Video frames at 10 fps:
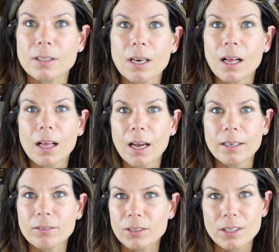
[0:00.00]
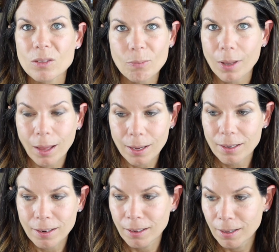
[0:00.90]
They're all kind of just
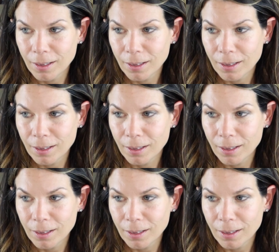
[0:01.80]
splayed.